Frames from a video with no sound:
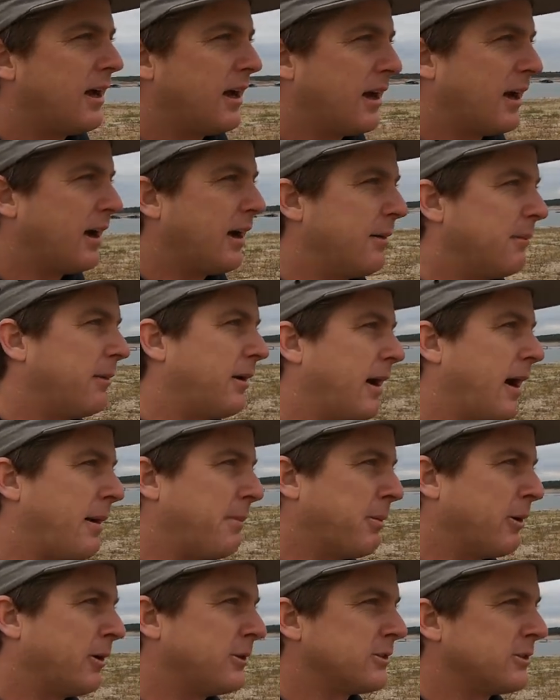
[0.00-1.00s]
I
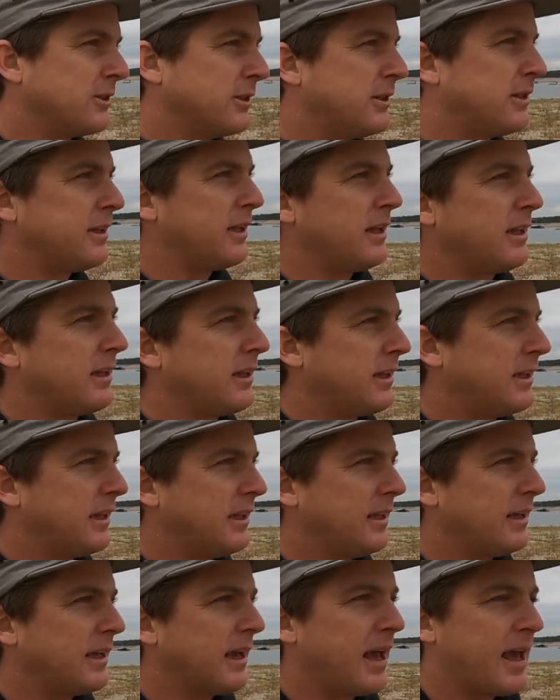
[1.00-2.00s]
personally think
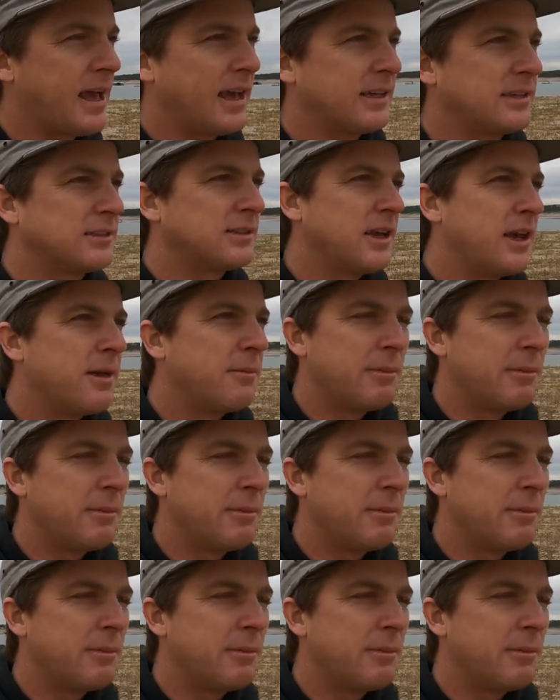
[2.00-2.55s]
he has